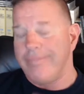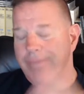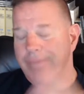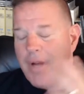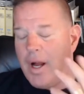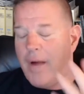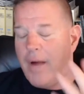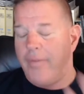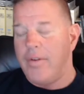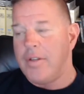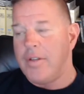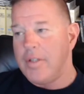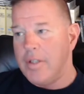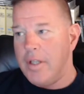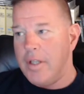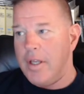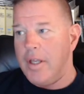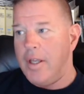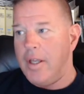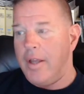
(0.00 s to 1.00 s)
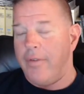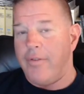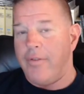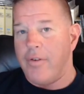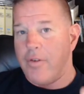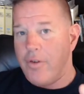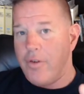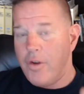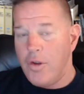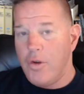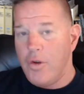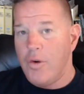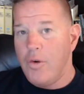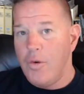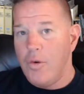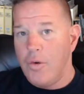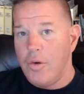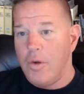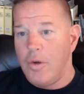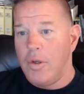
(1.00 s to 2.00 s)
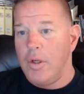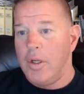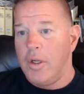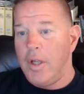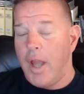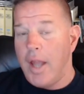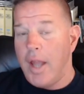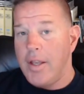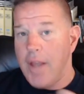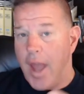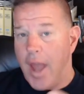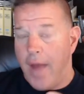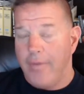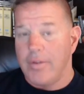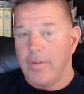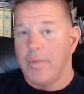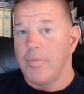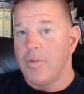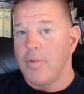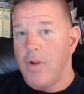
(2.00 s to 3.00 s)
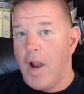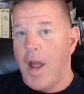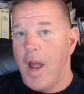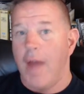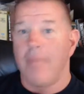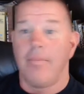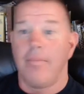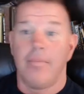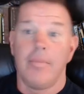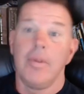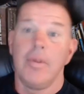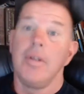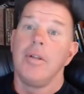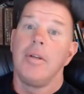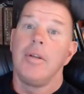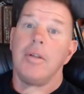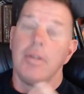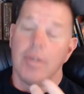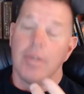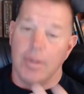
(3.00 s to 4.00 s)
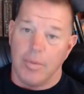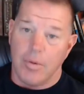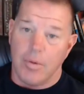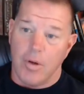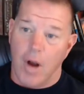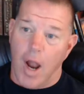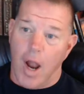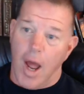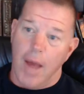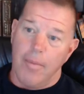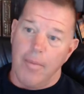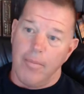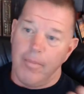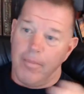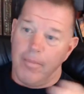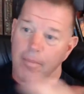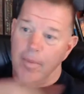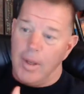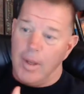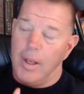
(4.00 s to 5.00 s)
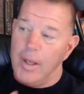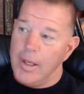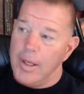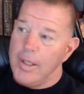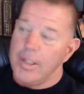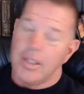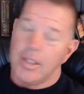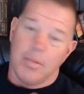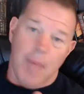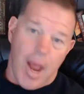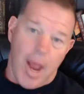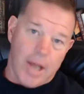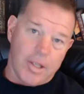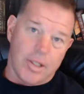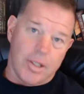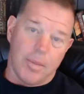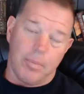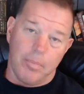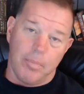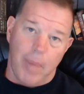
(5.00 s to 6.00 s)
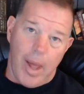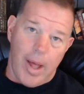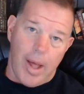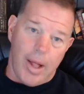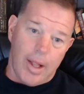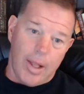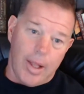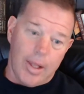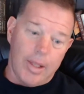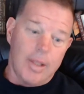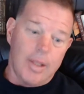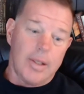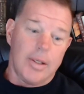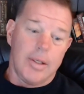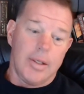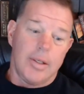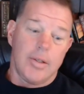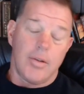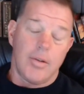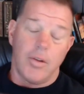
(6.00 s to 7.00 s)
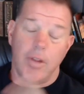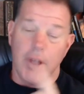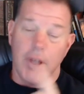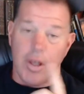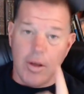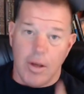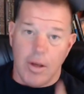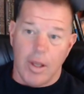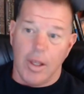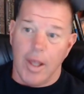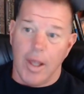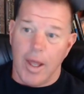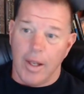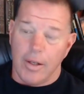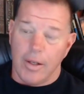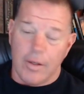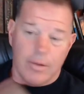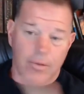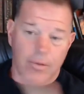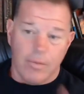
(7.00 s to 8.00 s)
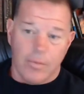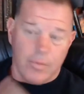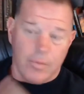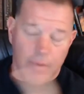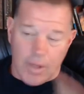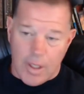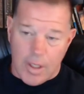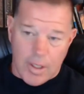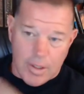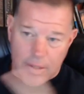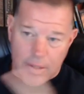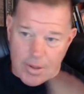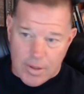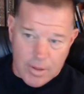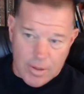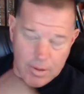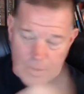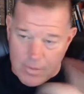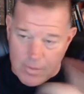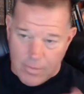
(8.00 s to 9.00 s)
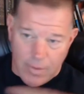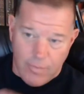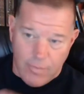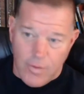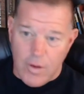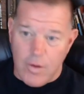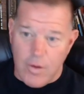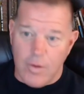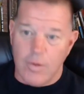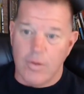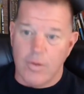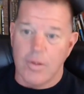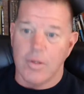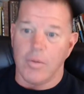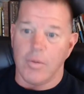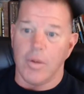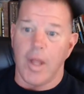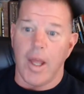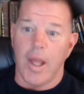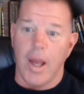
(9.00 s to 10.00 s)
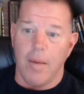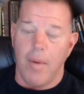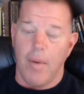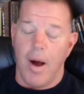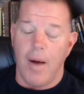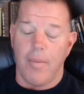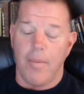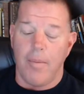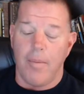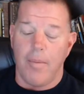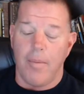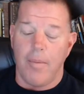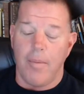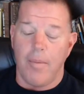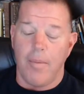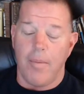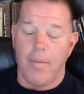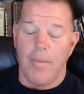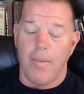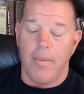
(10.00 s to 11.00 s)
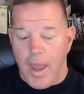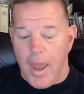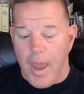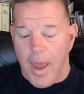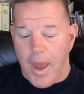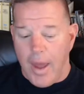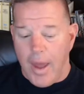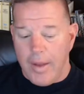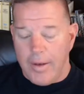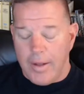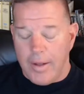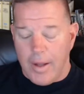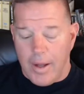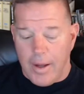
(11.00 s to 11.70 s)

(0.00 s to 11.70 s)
Obviously, if you're new and you haven't subscribed, subscribe, smash the bell so that you can get these reviews when they come up, and